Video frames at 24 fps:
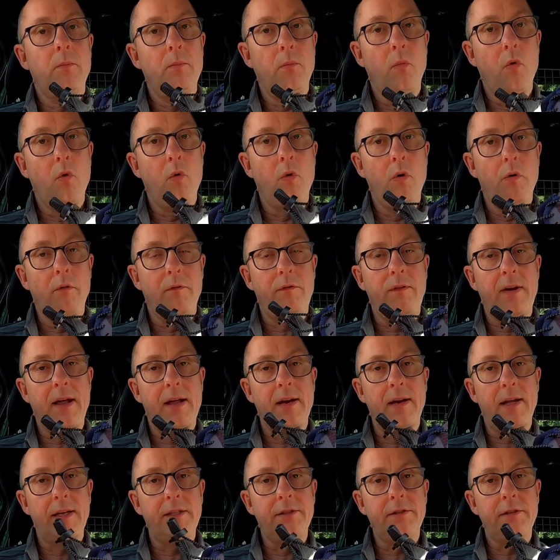more
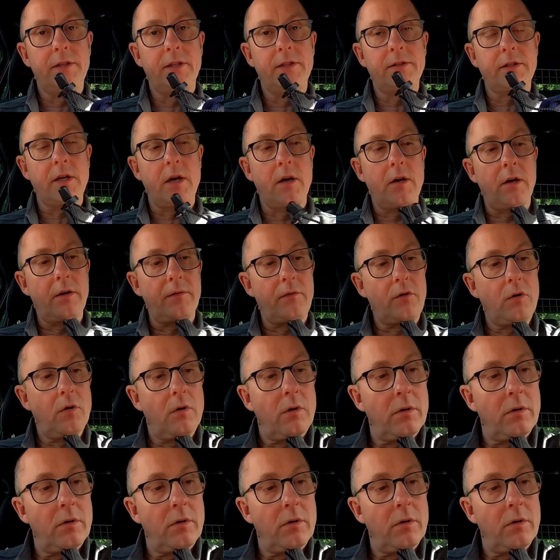flat laces, and I've